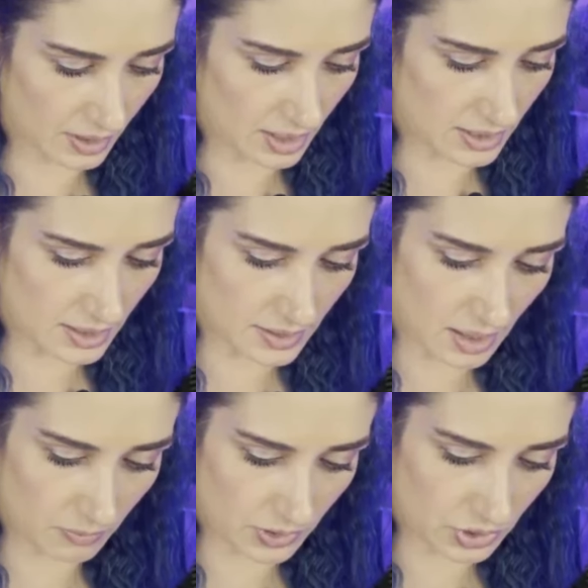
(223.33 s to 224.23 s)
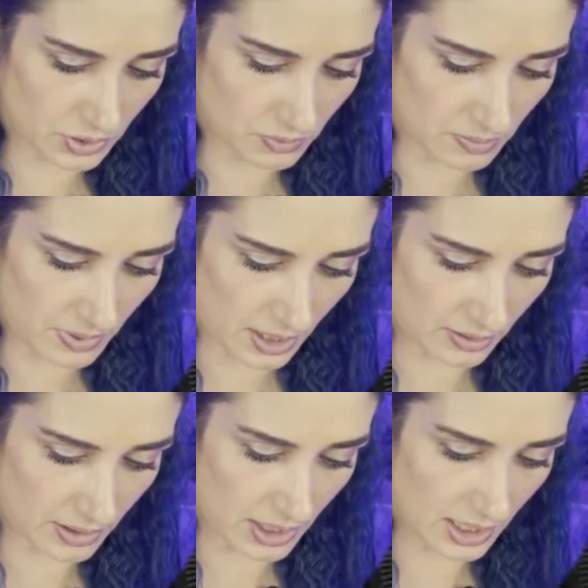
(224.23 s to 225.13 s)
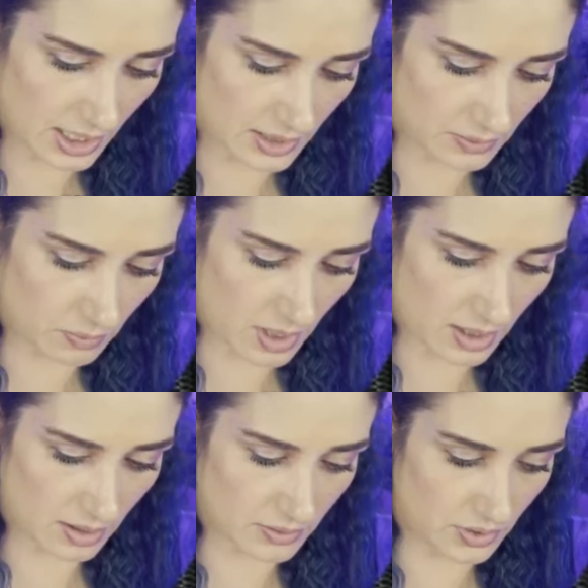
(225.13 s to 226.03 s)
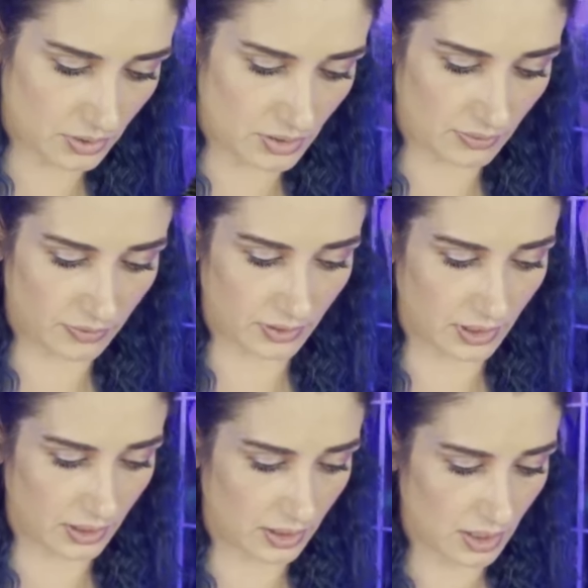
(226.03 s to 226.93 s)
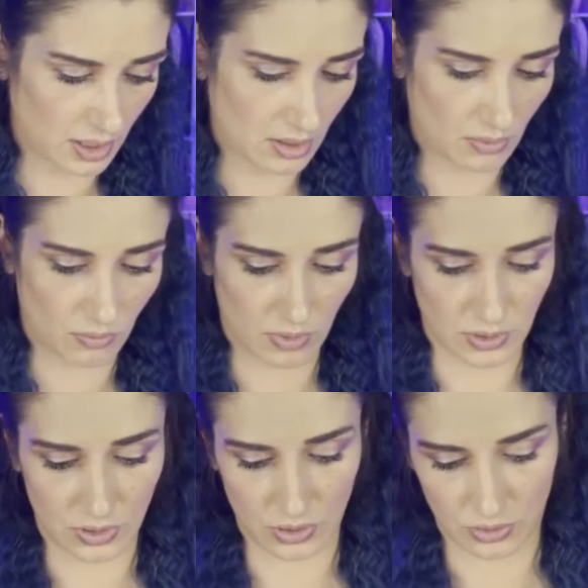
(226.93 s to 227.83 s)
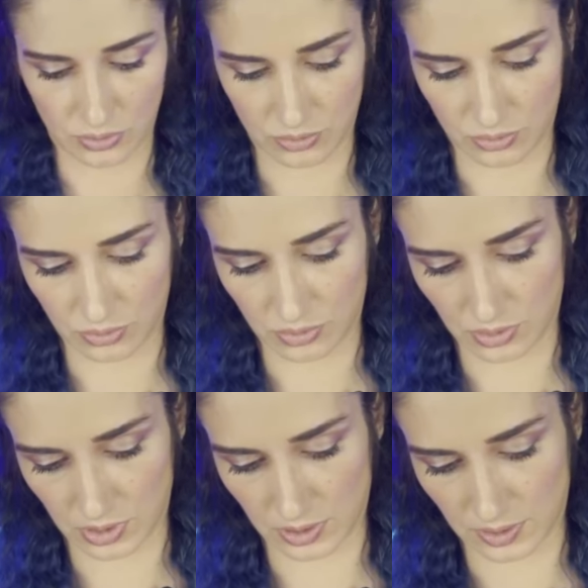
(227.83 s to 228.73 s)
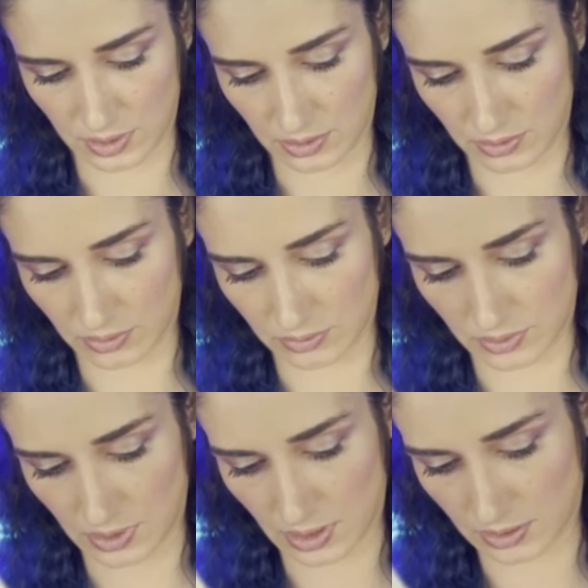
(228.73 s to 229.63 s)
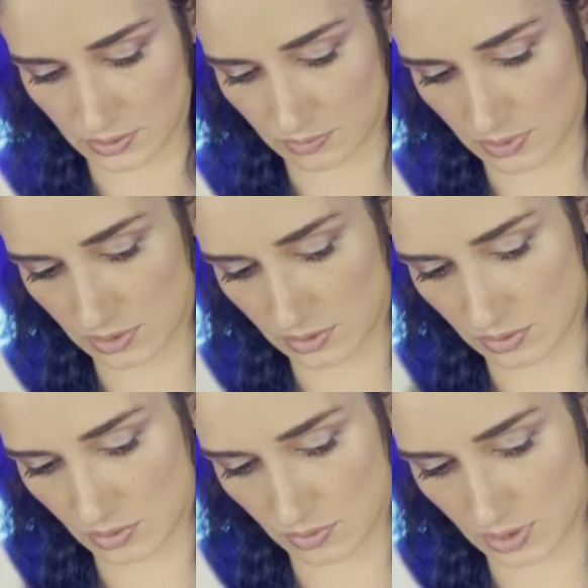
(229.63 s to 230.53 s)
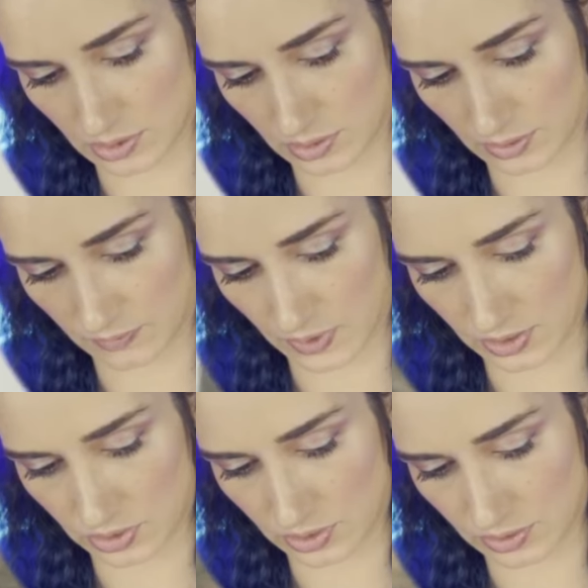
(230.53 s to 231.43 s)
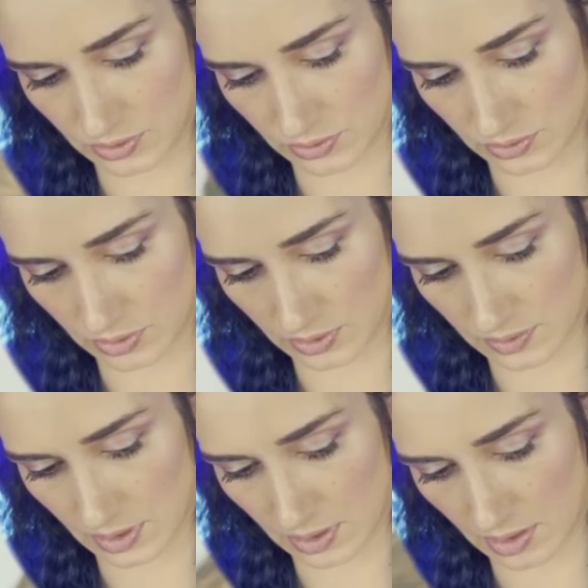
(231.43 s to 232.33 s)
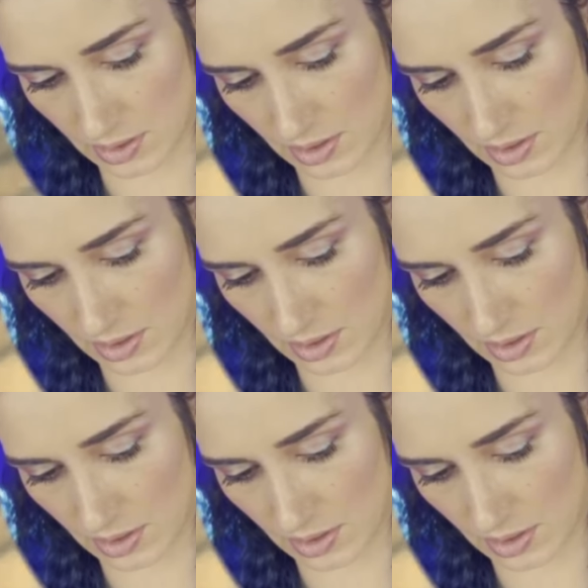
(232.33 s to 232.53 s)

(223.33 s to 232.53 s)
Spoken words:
it does come with just one battery as well, so you definitely want to consider those things when going to conventions or things like that.